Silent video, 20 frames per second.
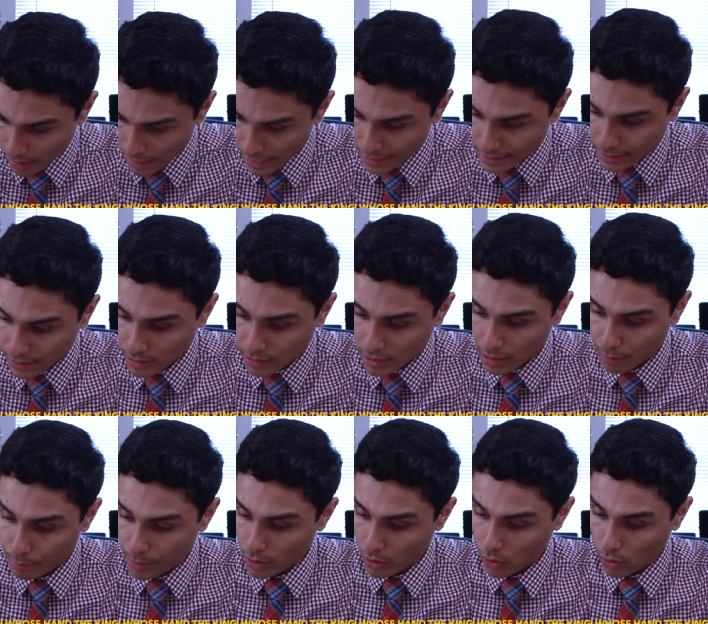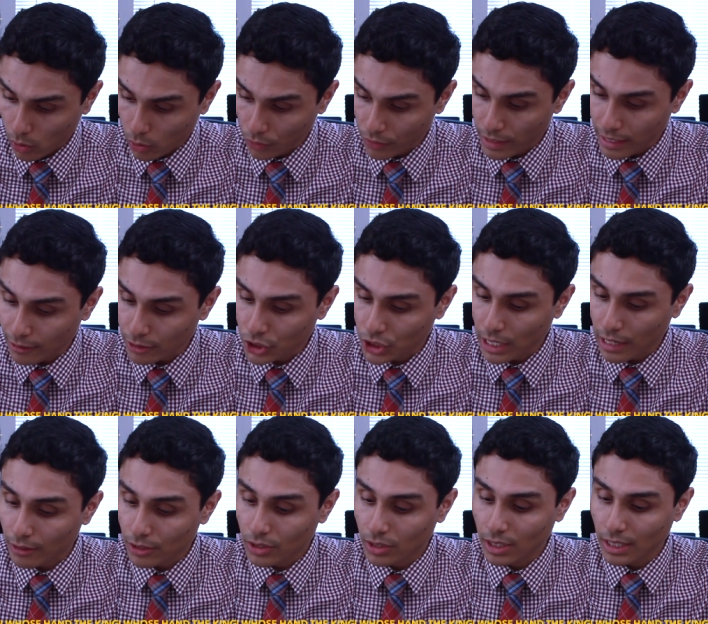And he said, "Behold, thou
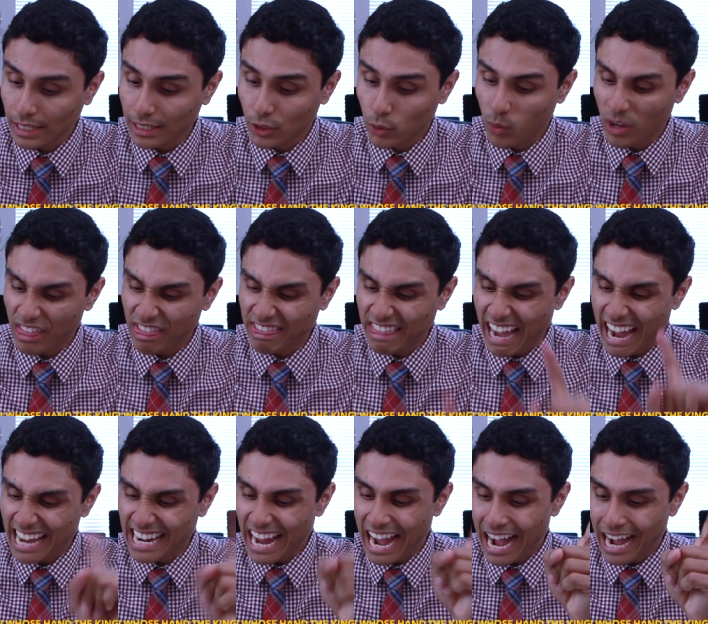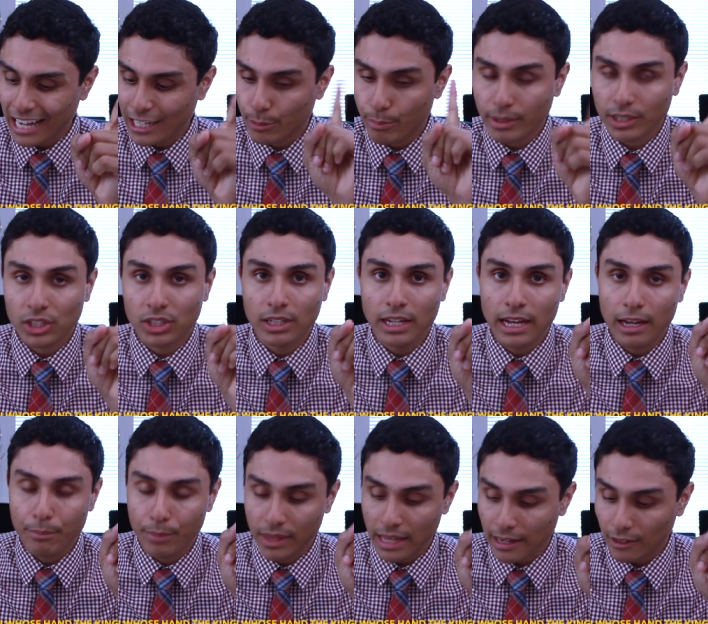shalt see it with thine eyes, but, sh
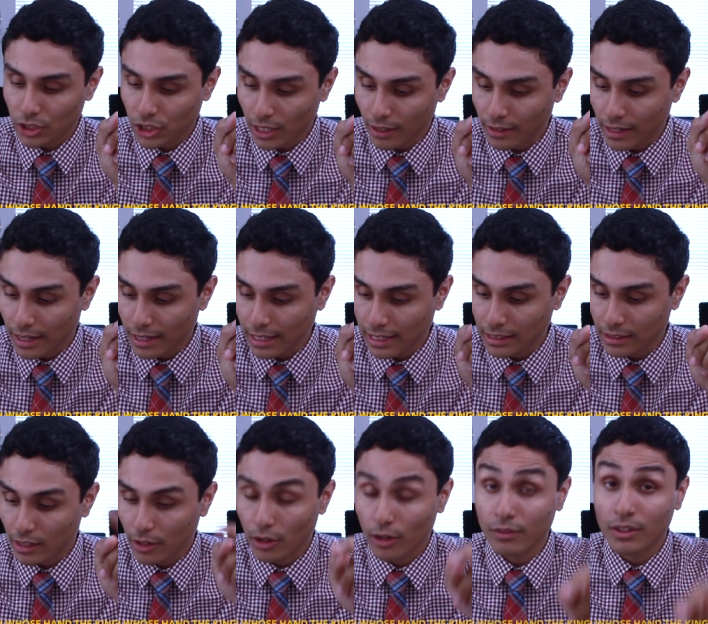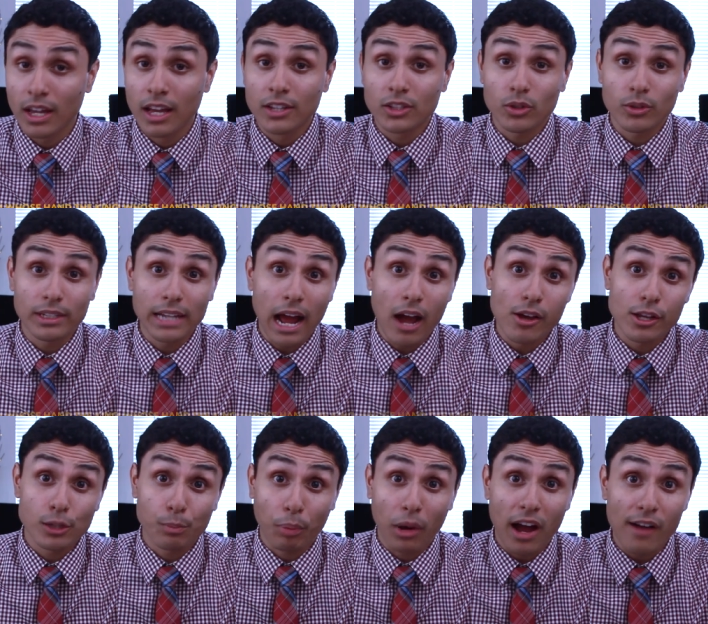not, but thou shalt not eat thereof." So he, now
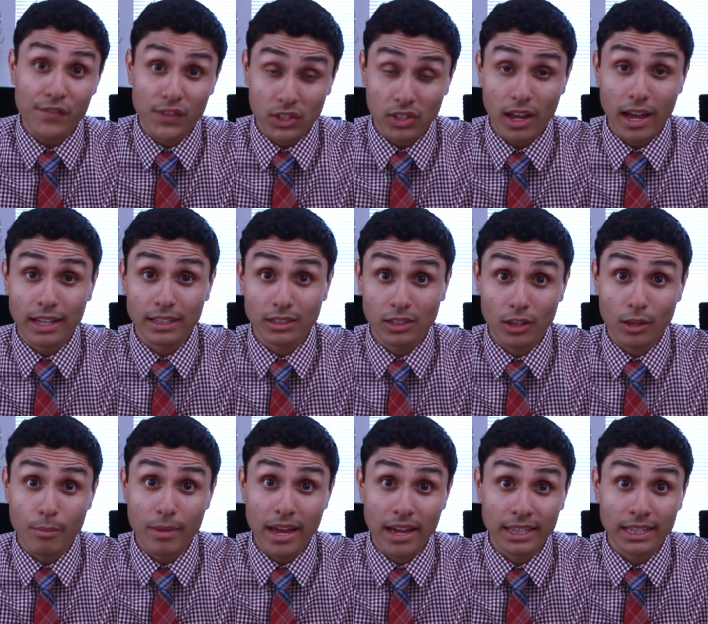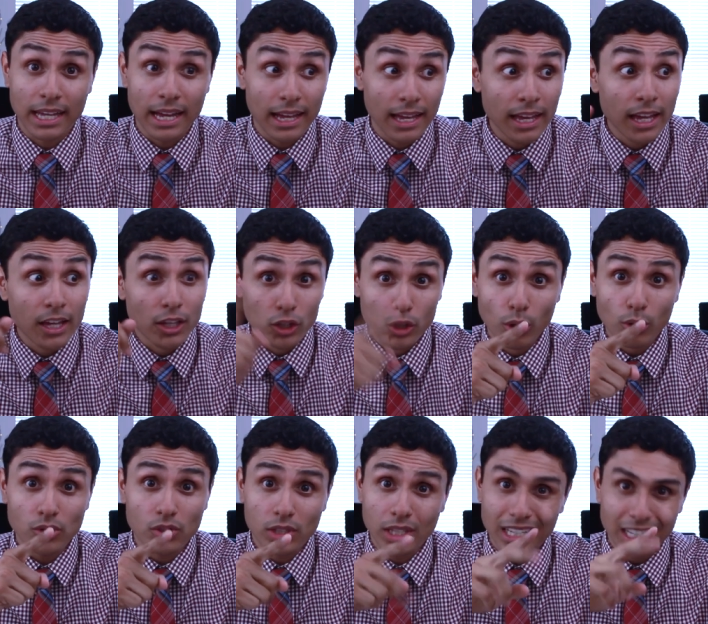he's prophesying to the man that
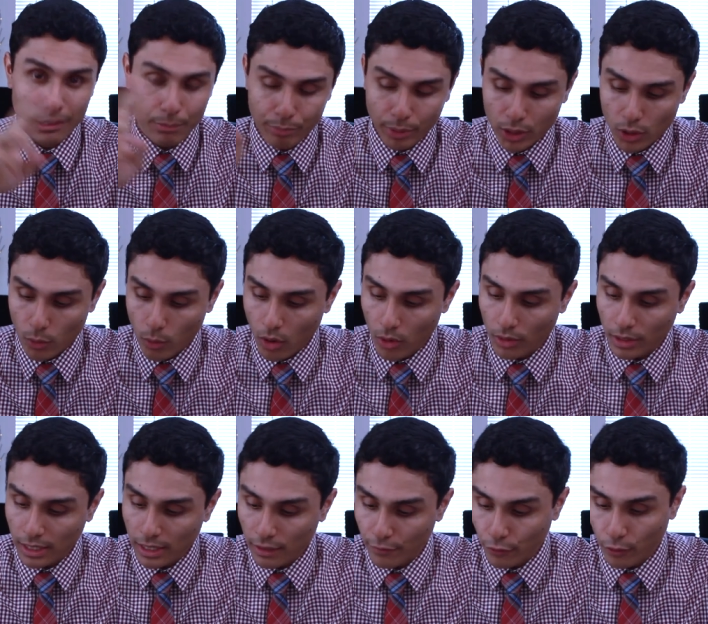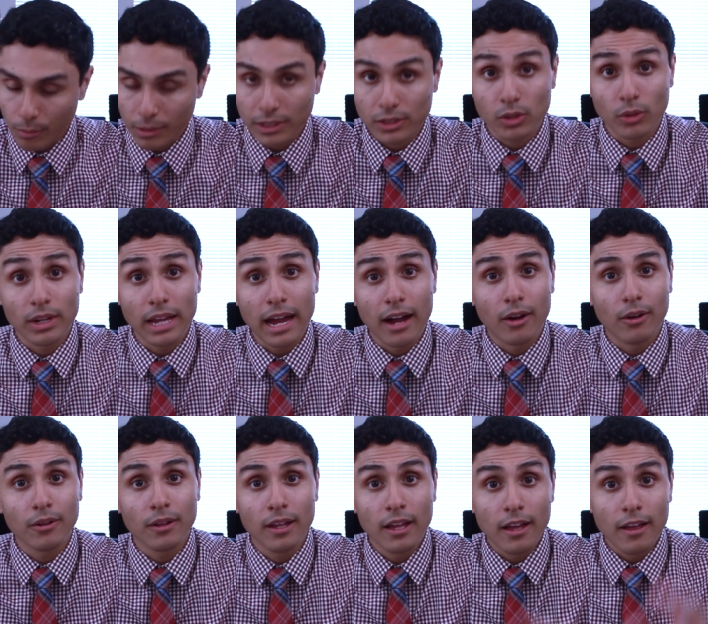you'll see it, but you won't eat from it. So
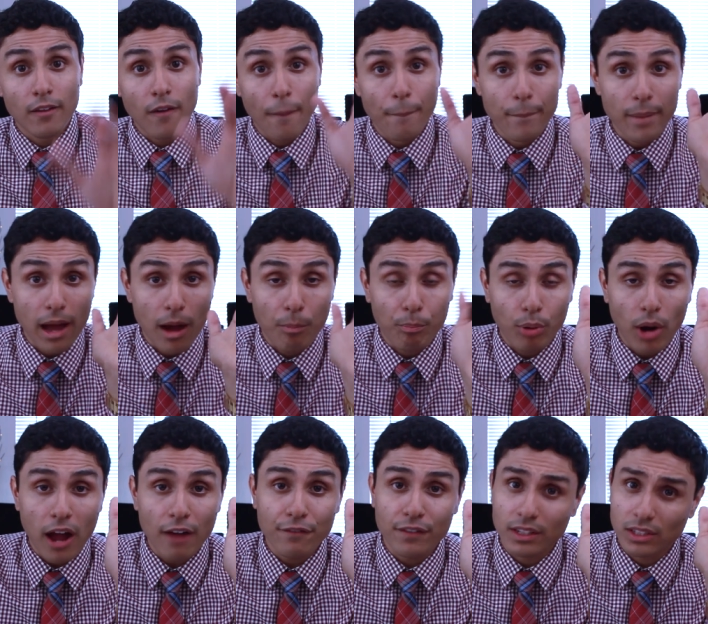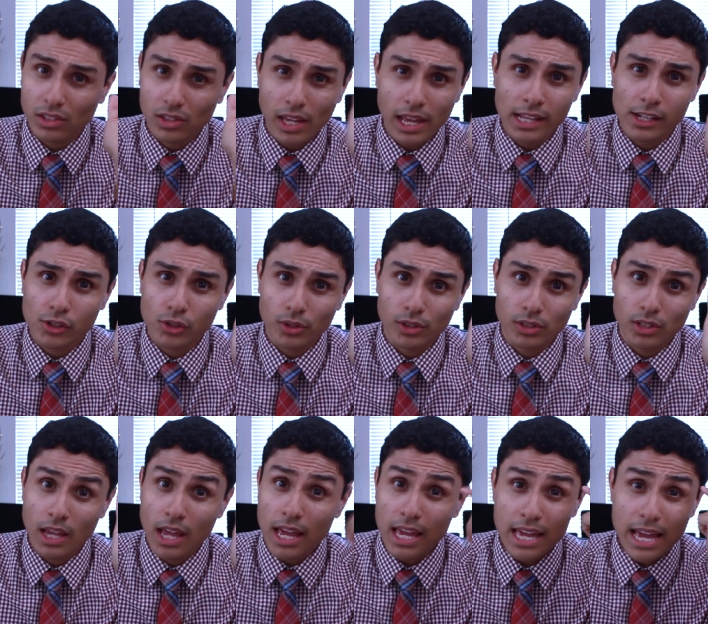now a, a prophet is dangerous.
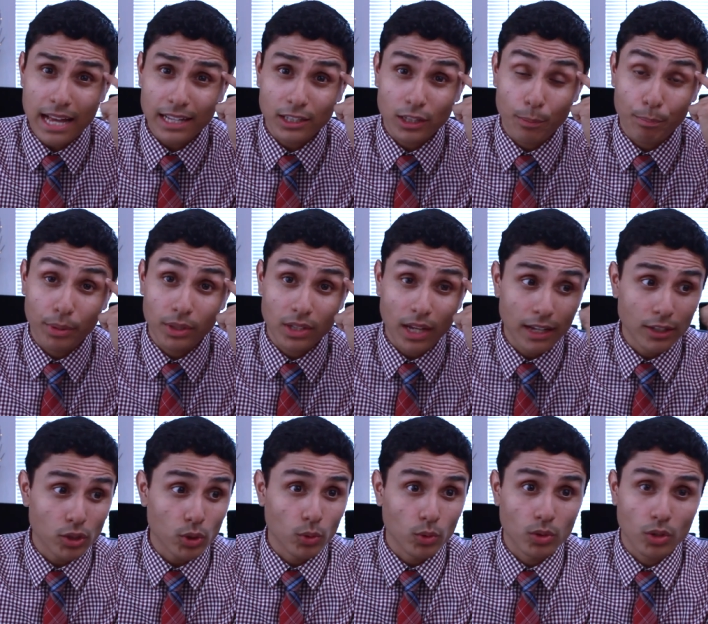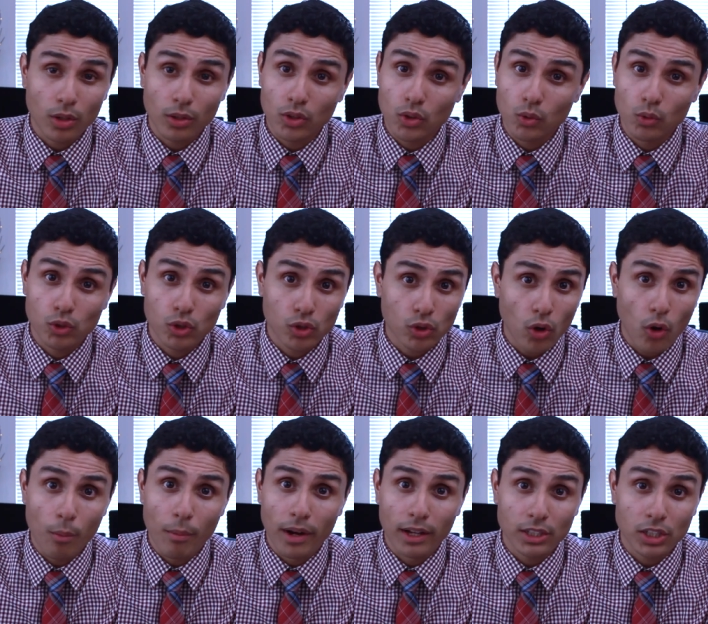He has the potential to do
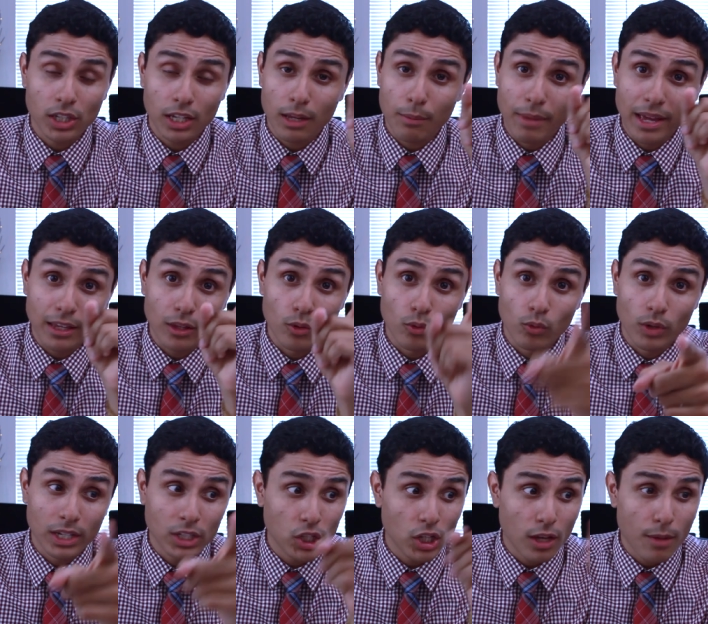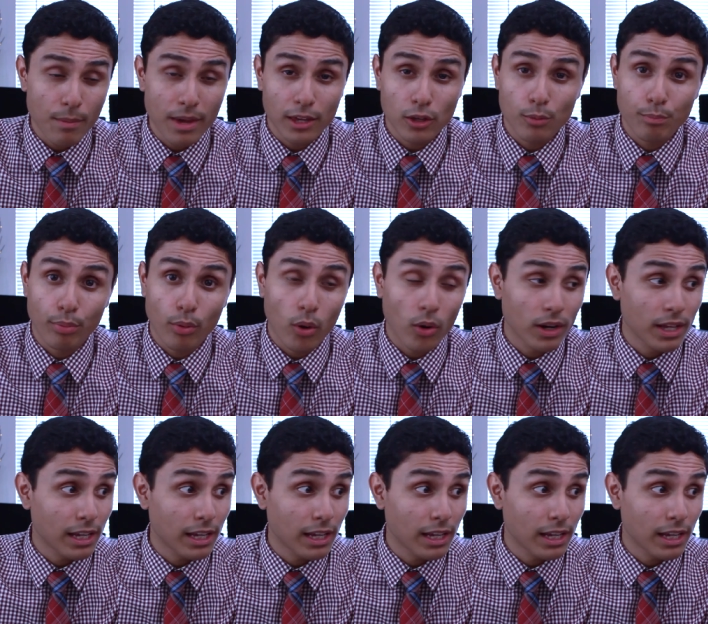so much. He can make you rich. He can make you poor.